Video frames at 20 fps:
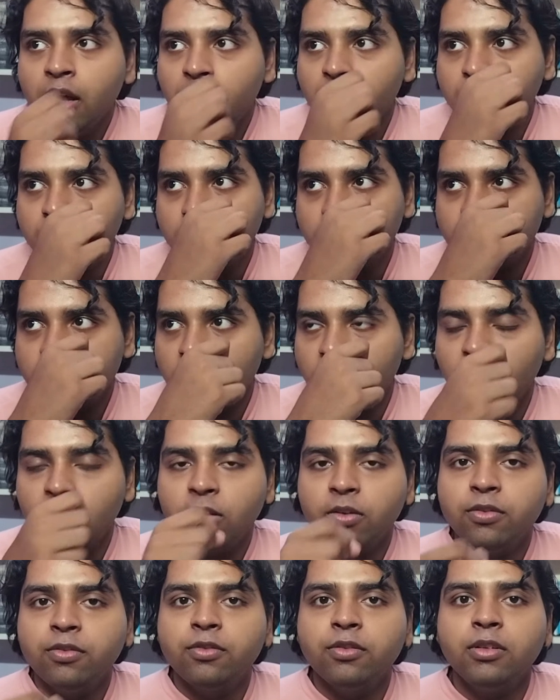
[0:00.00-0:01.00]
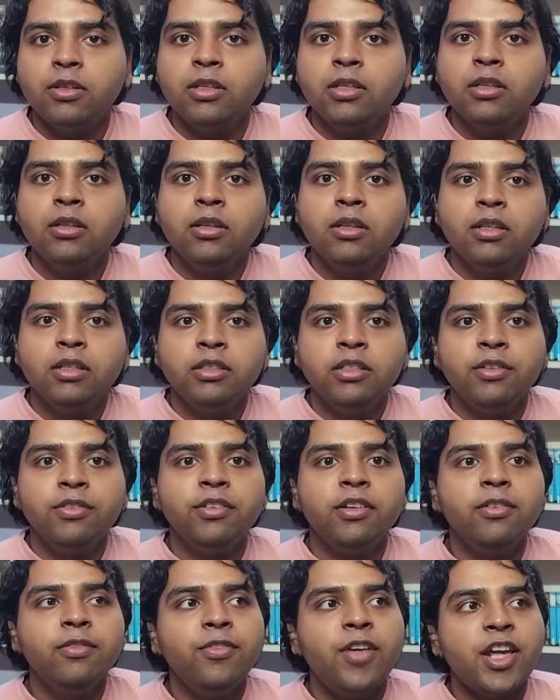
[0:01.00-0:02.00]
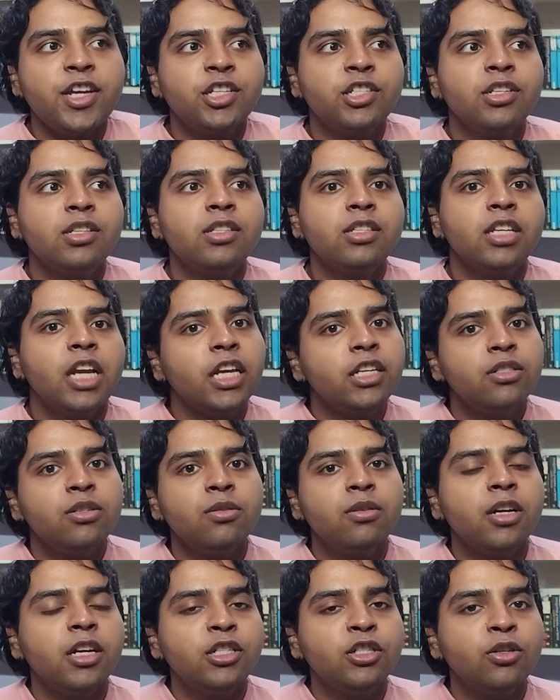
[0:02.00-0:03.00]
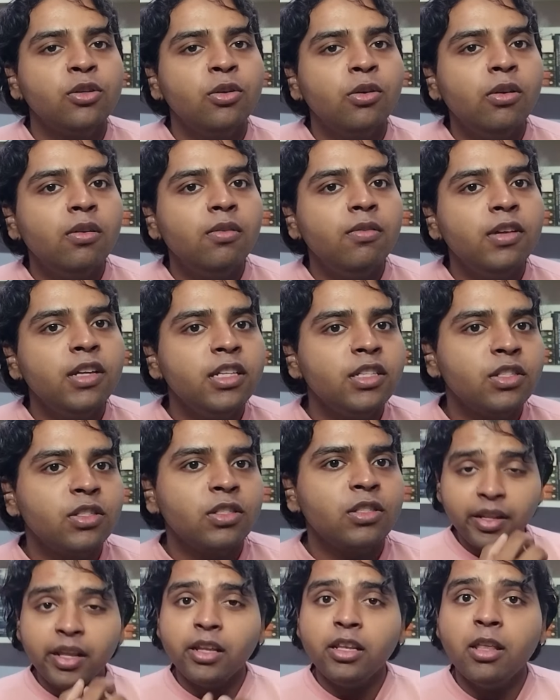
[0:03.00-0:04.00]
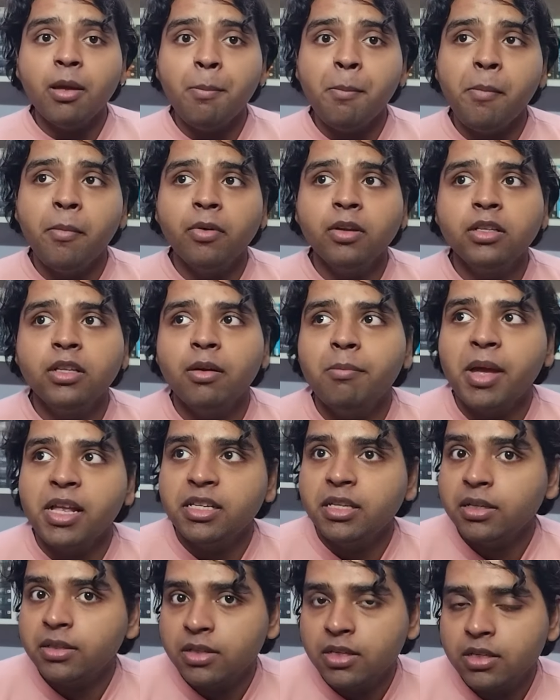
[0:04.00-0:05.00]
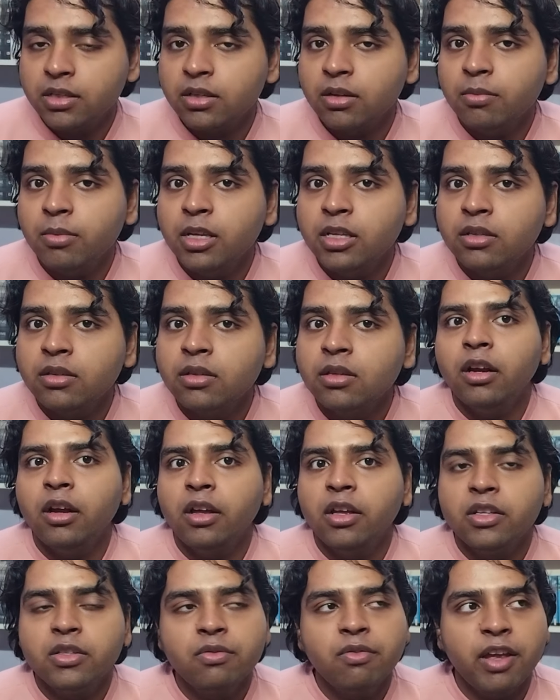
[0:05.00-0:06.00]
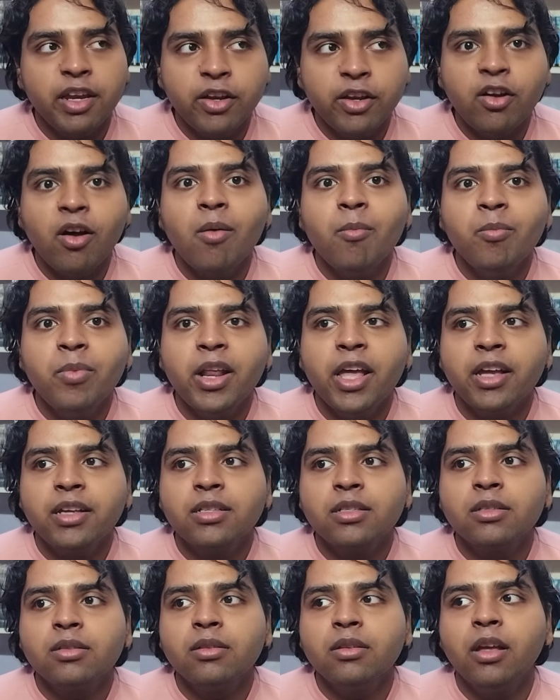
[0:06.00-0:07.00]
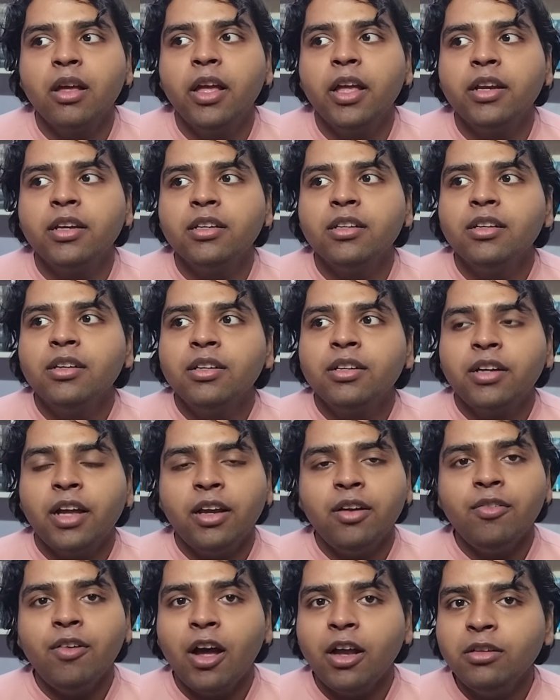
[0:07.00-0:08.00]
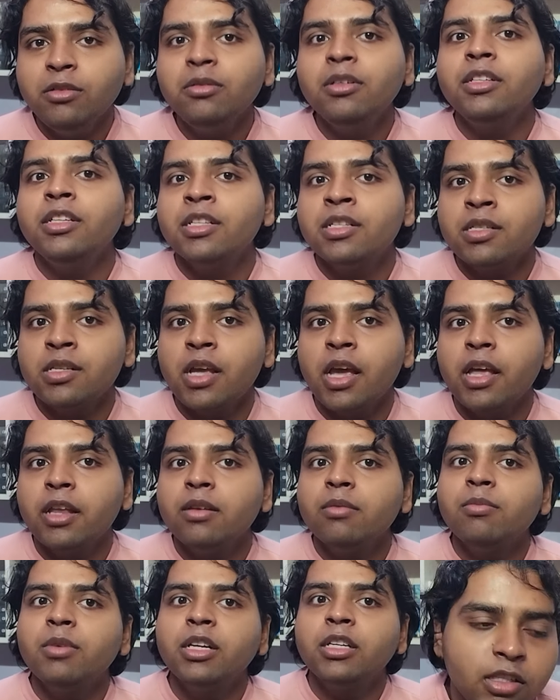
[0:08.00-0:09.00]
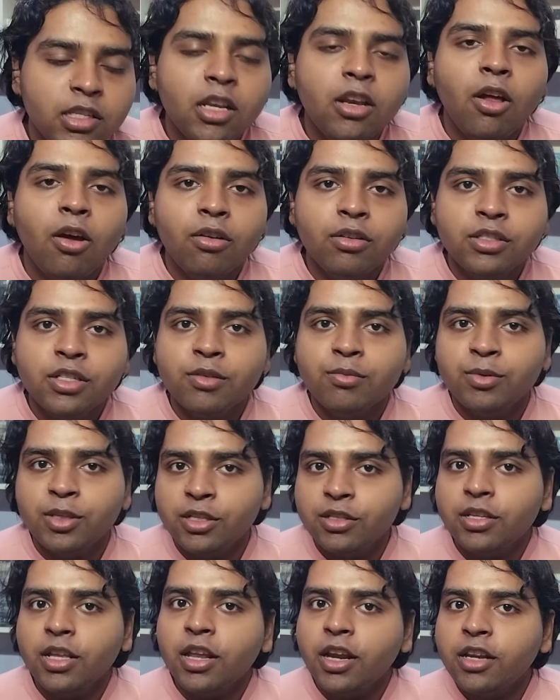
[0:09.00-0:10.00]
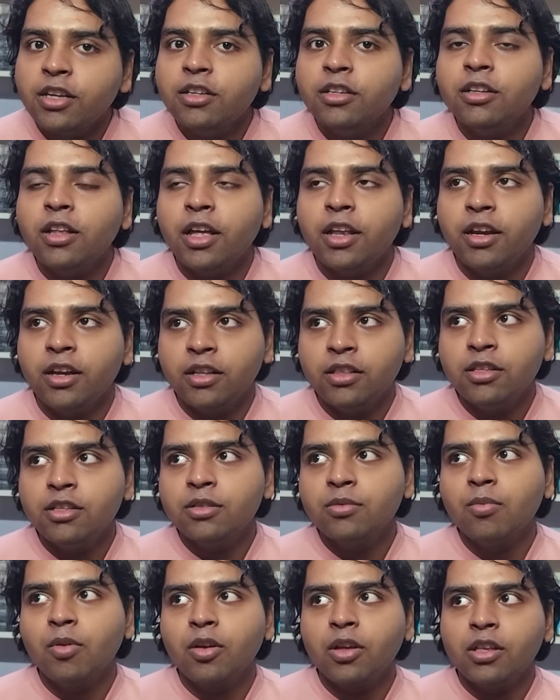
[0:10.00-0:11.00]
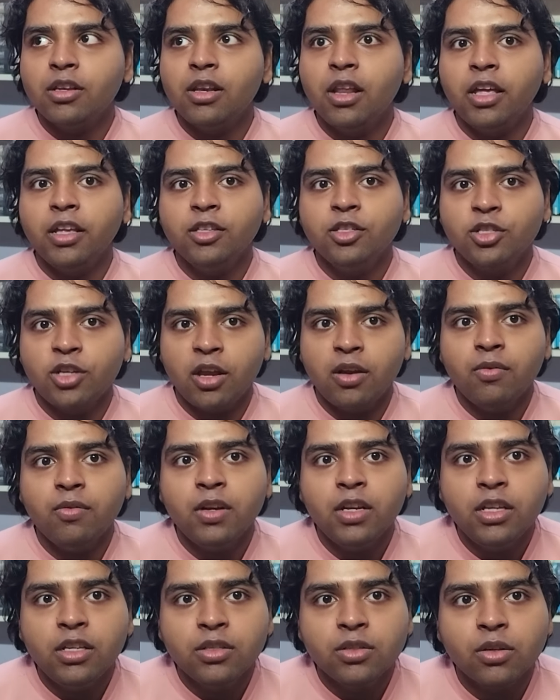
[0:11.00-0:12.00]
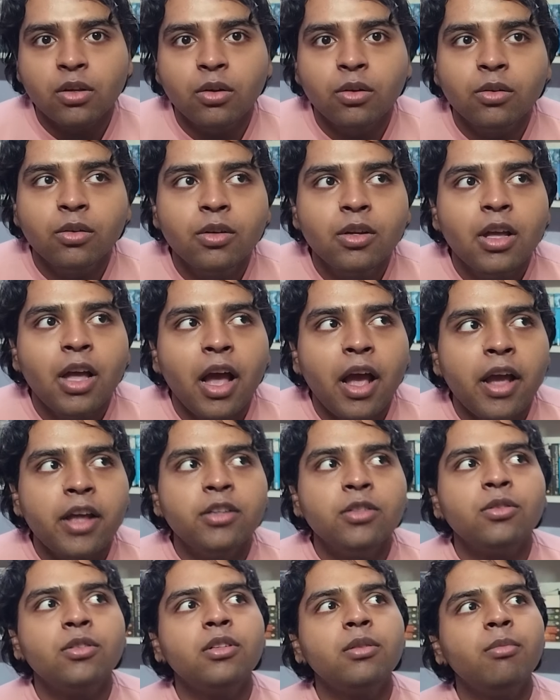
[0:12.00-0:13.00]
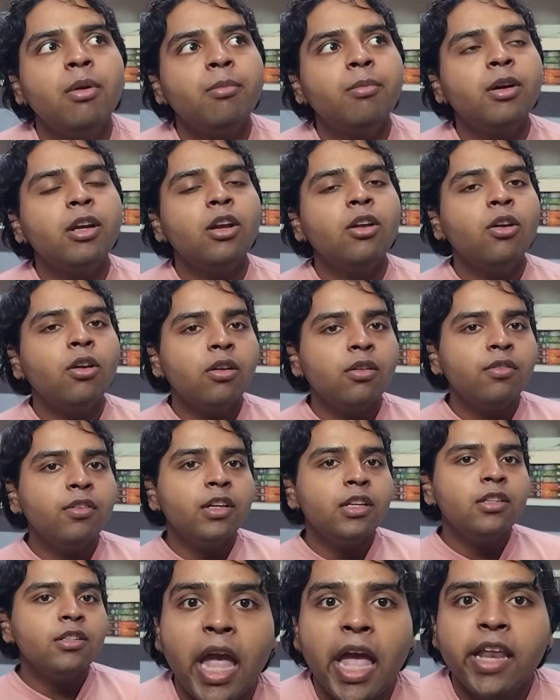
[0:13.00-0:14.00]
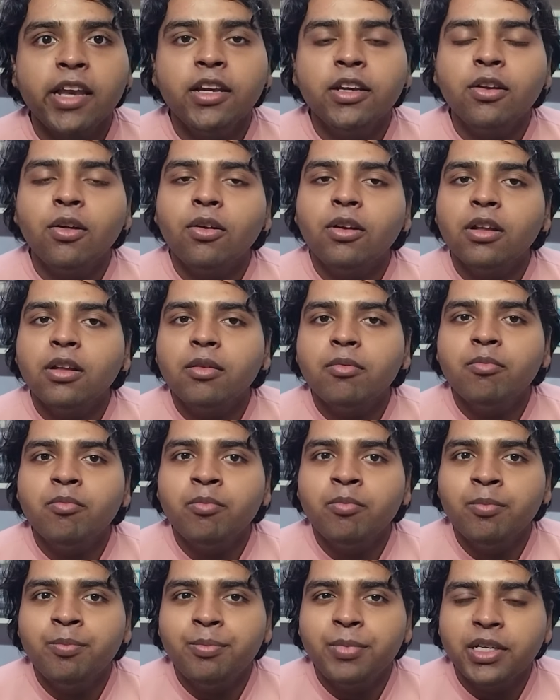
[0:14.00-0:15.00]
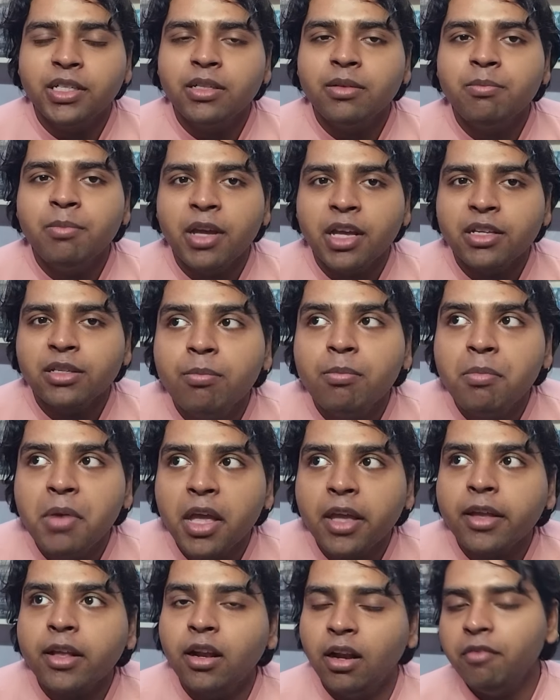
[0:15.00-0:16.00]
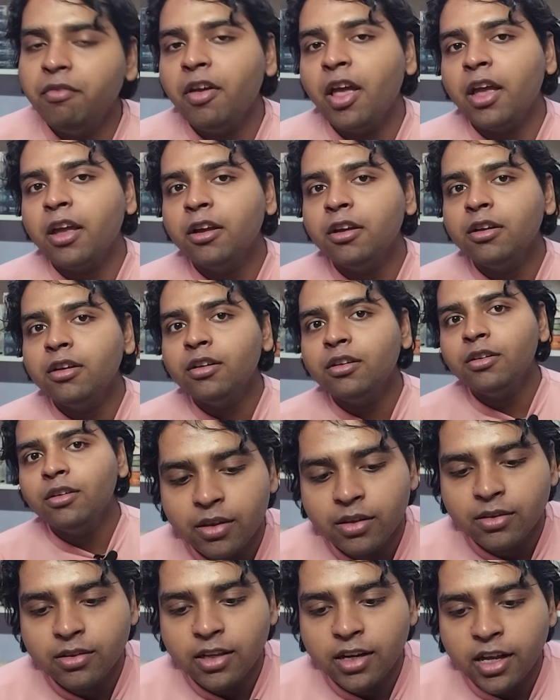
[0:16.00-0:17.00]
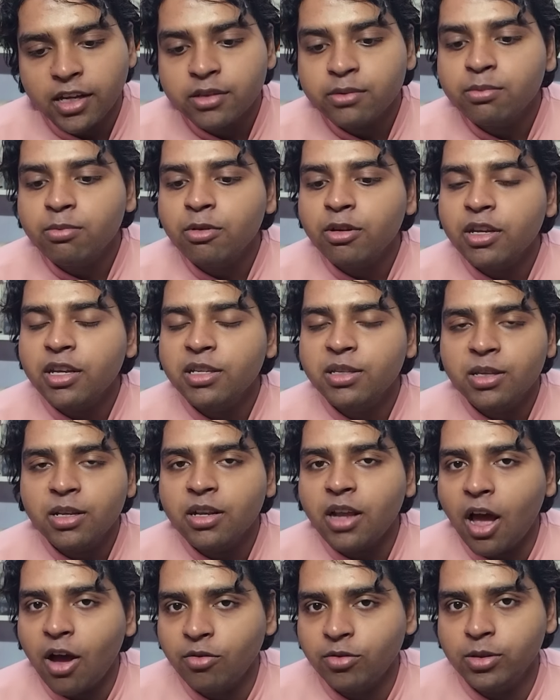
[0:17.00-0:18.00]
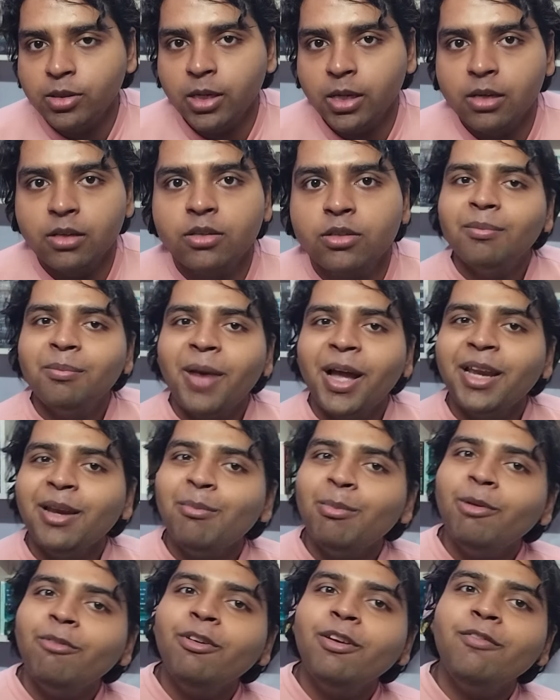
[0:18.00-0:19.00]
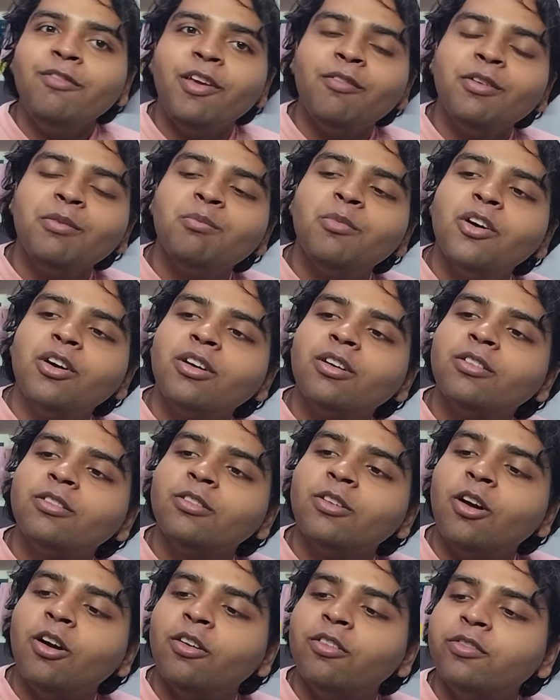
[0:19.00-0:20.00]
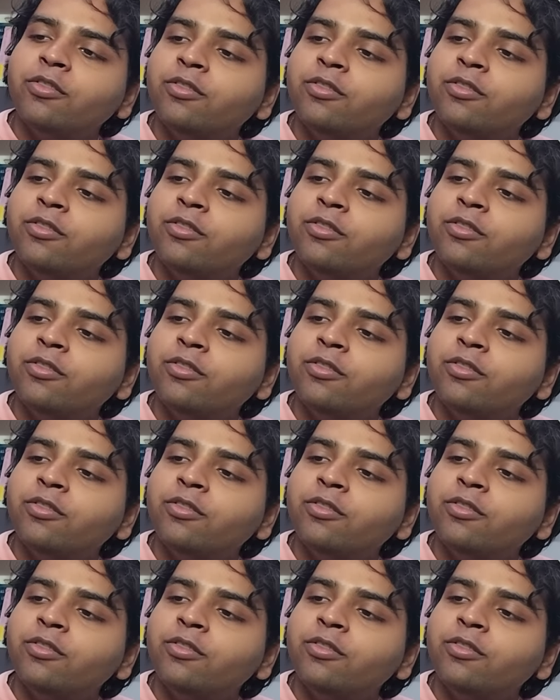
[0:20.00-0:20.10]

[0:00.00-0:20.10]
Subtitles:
There's a lot of different factions trying to control this. The magic system is very complex and kind of hard to understand, but it's a long time since I read it. I read this book in like January, so I don't remember a lot of it. Ended on a pretty big cliffhanger. The next book isn't out yet. My number one favorite book of